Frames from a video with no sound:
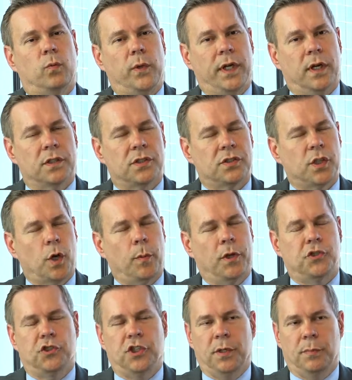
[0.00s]
We are so
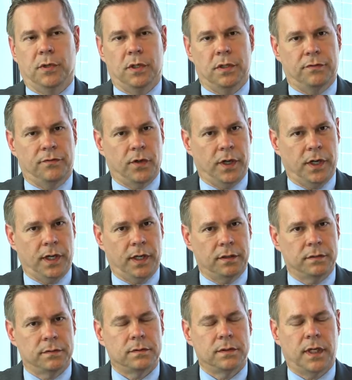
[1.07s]
much cheaper on the front
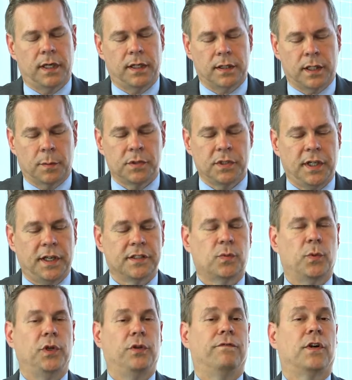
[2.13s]
end. Come see us
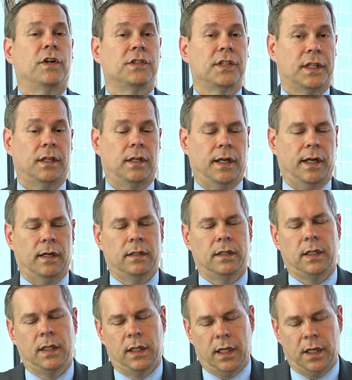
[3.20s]
when you first get the letter,
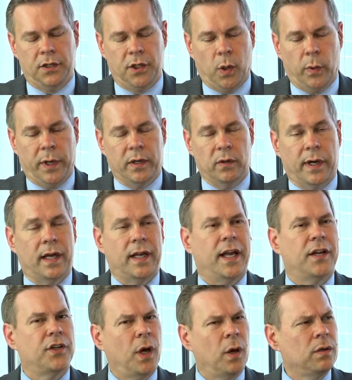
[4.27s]
and don't wait around.
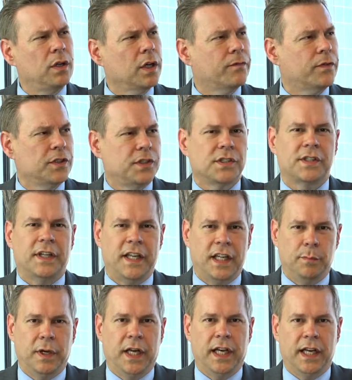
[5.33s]
And don't look for just
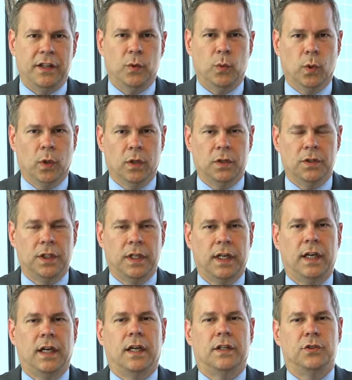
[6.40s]
anybody in the world.
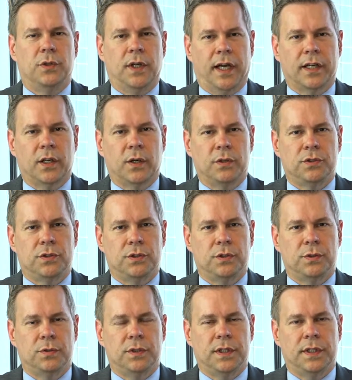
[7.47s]
Do not go
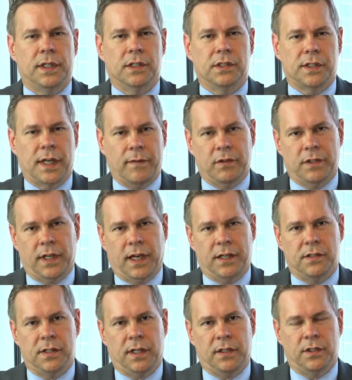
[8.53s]
to the nearest
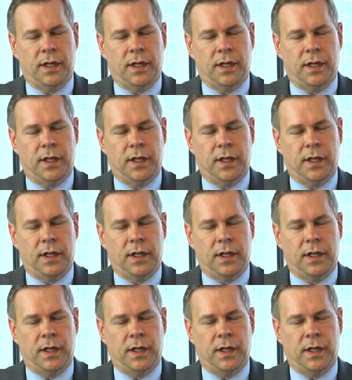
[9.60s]
advertising.